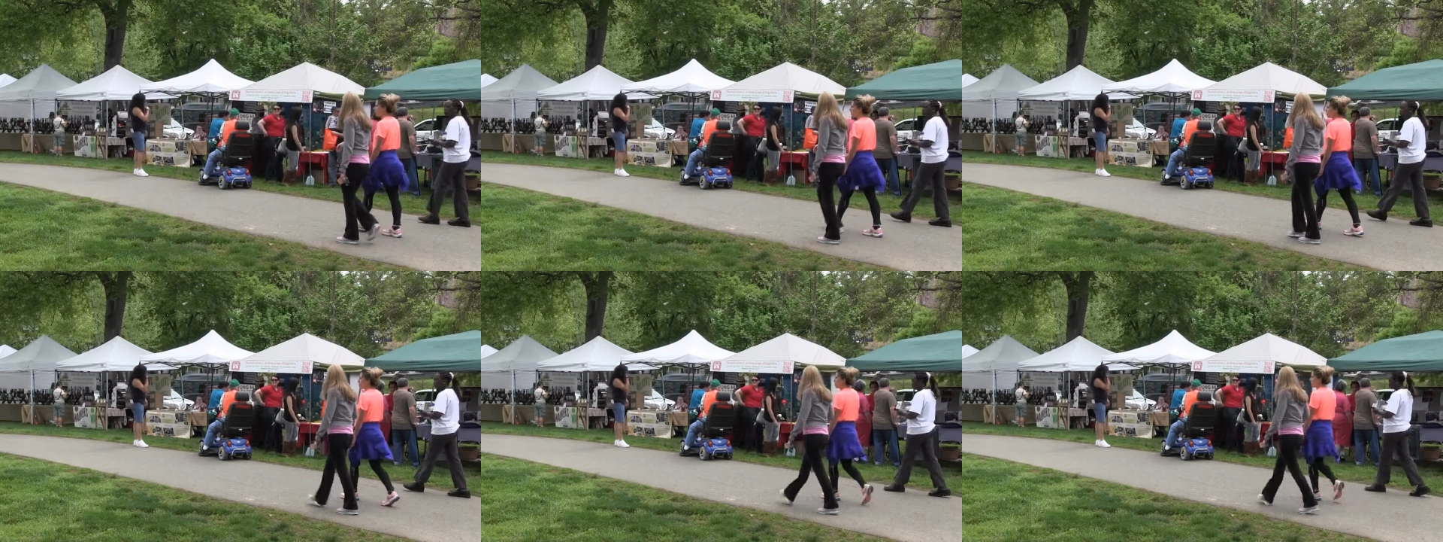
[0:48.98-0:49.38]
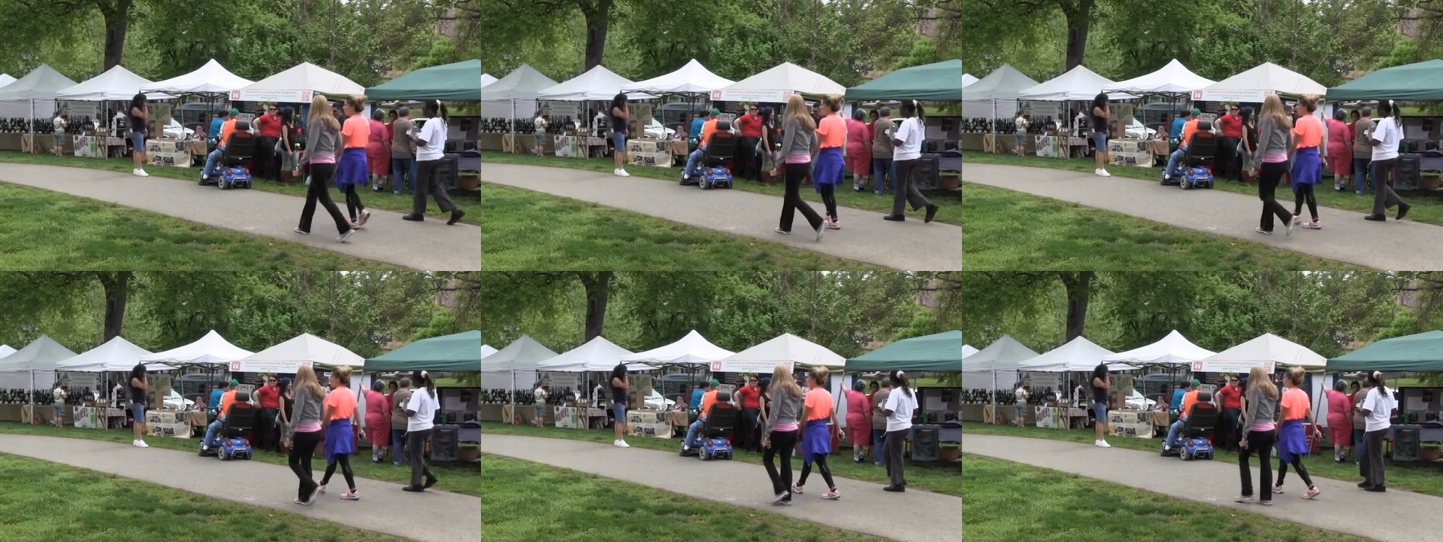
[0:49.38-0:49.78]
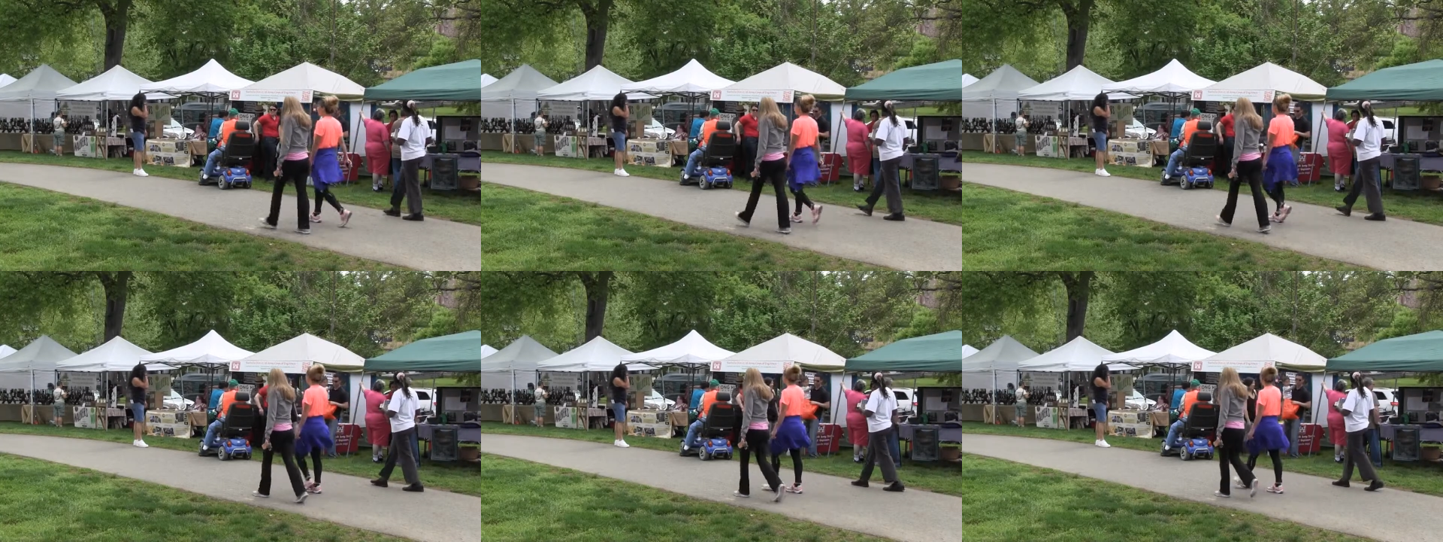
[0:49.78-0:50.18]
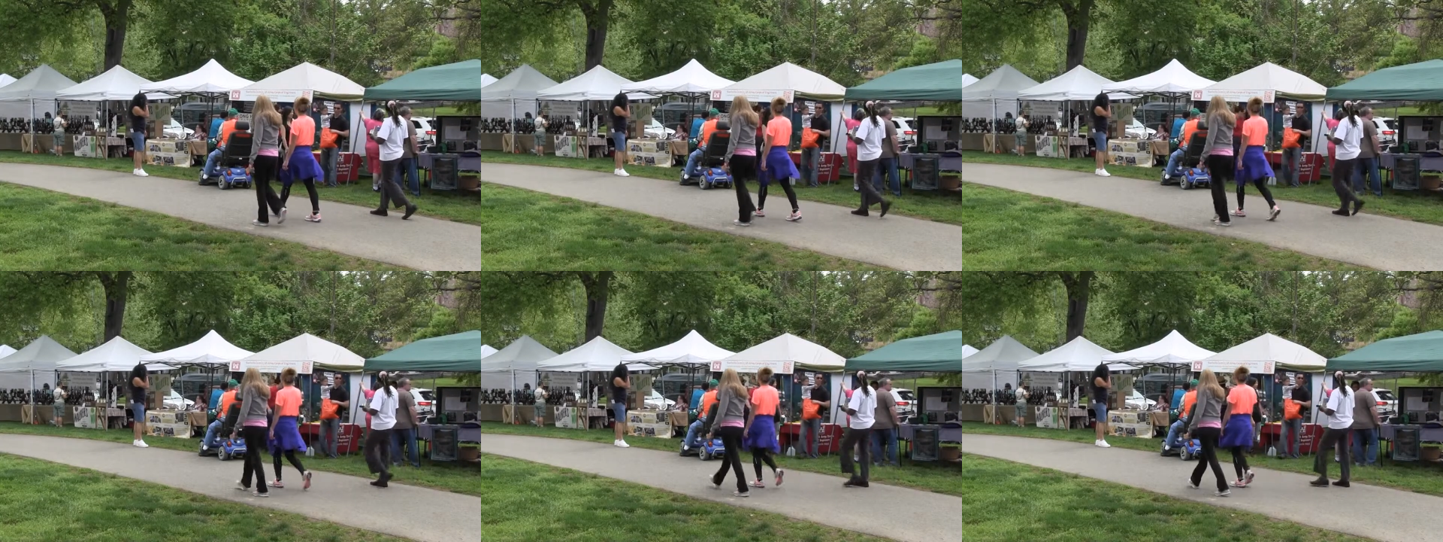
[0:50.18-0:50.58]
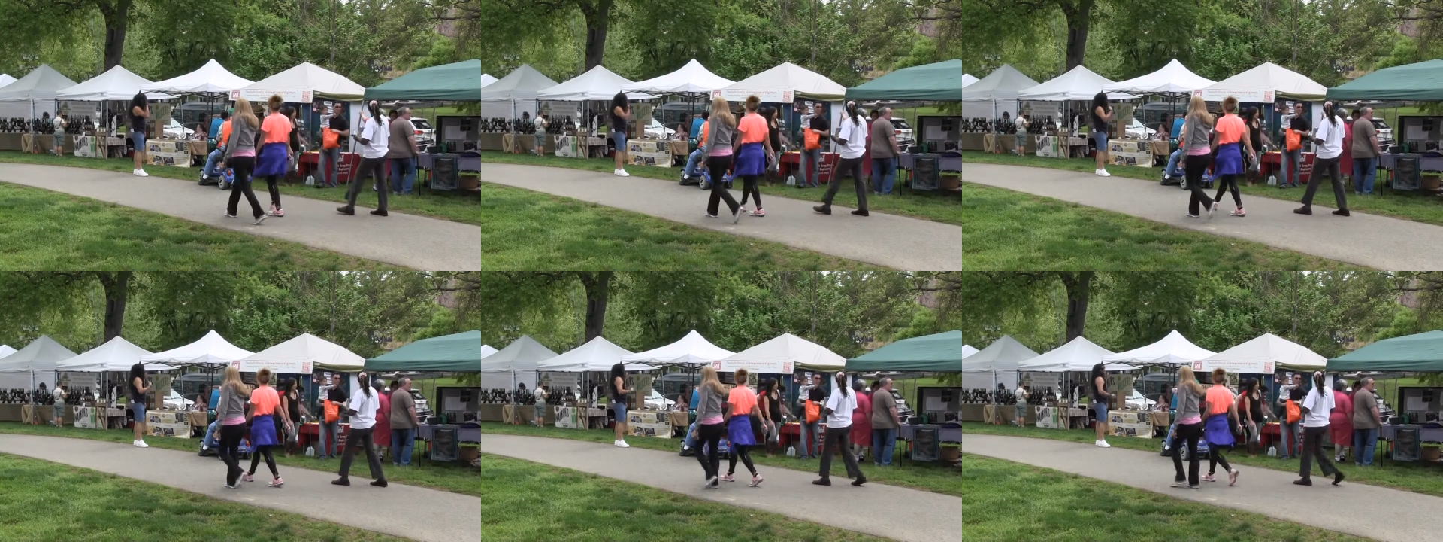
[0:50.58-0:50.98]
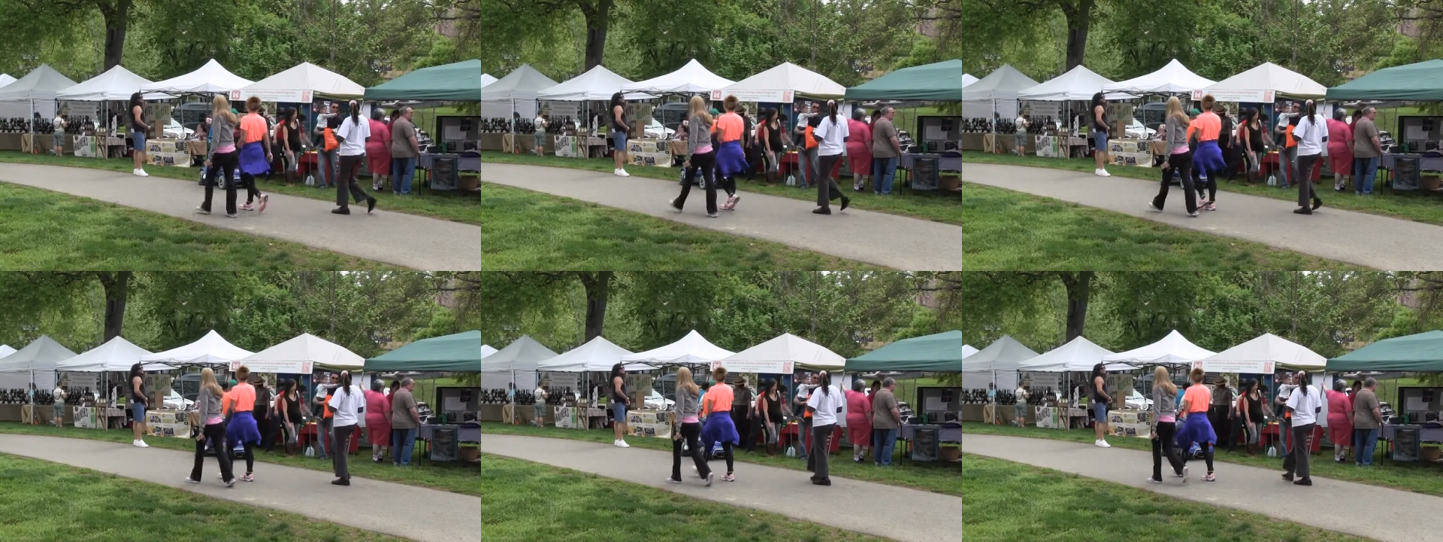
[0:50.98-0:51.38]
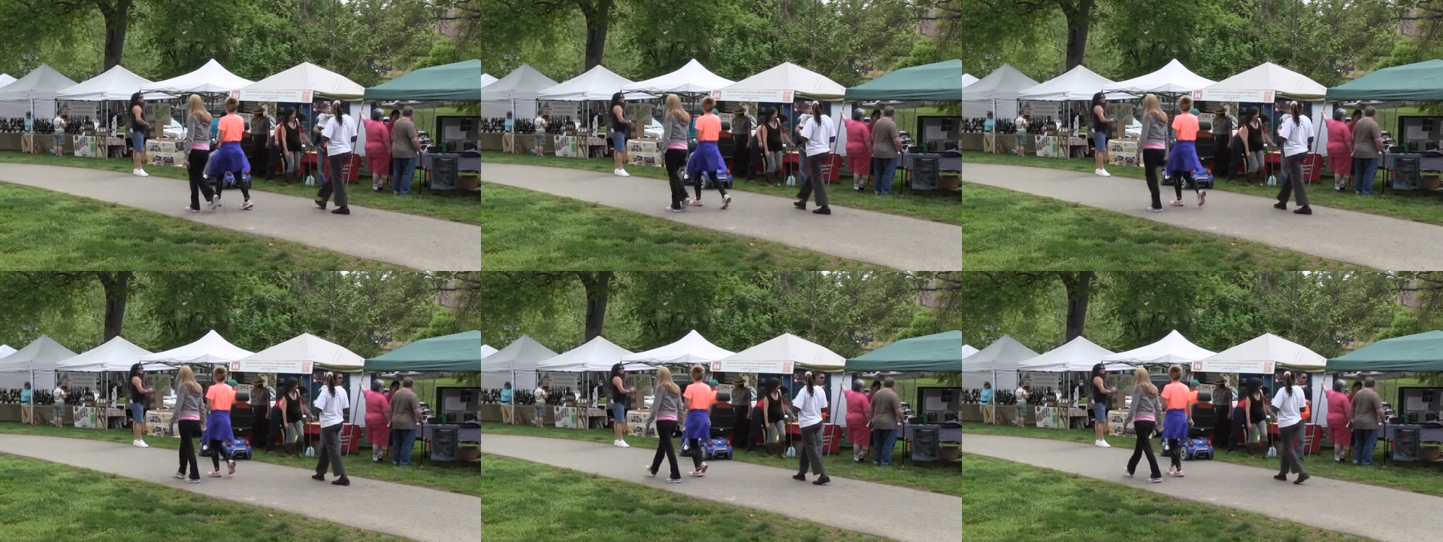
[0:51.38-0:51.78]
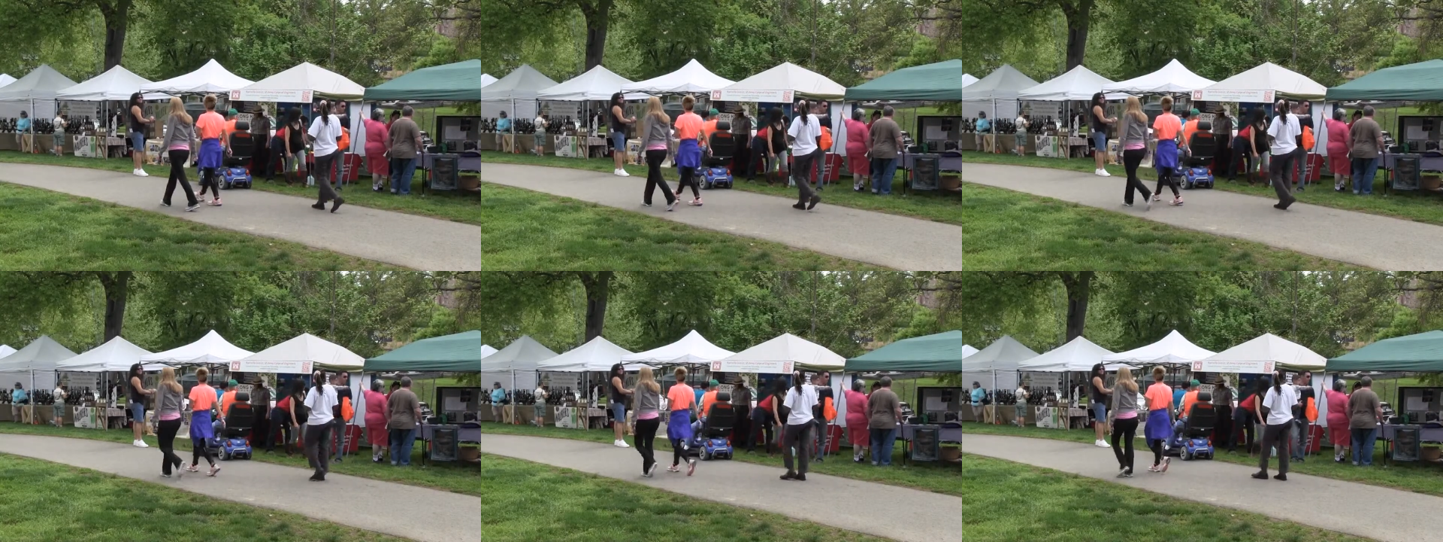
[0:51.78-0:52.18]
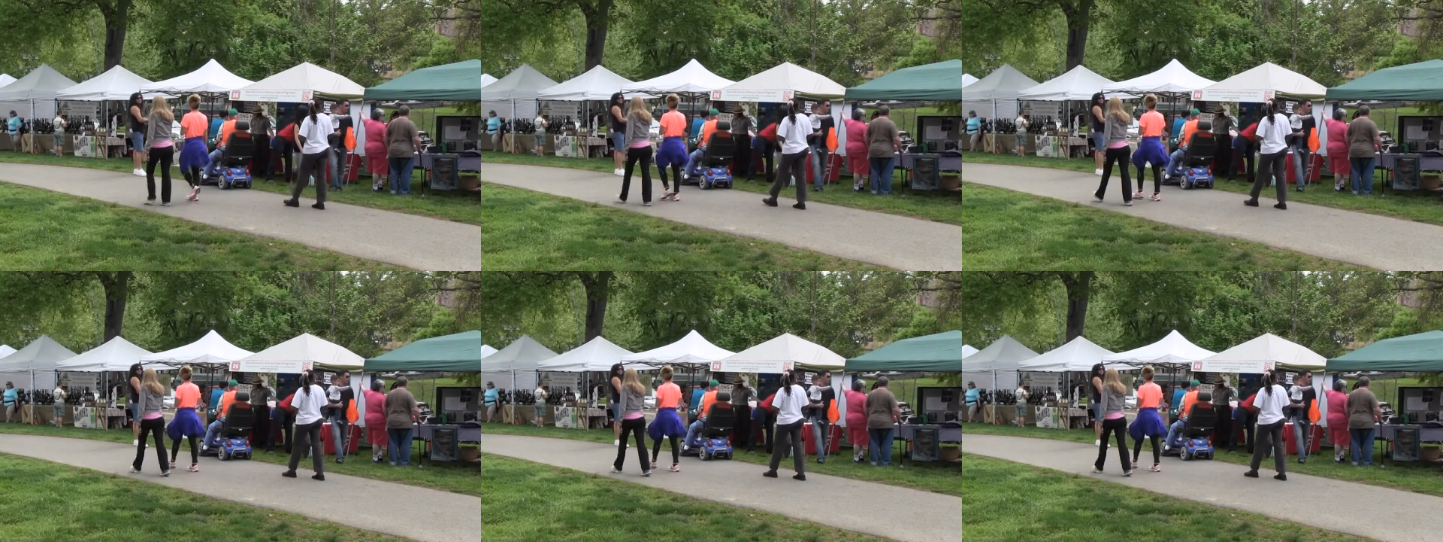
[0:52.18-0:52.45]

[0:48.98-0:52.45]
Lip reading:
[unreadable: no face in view]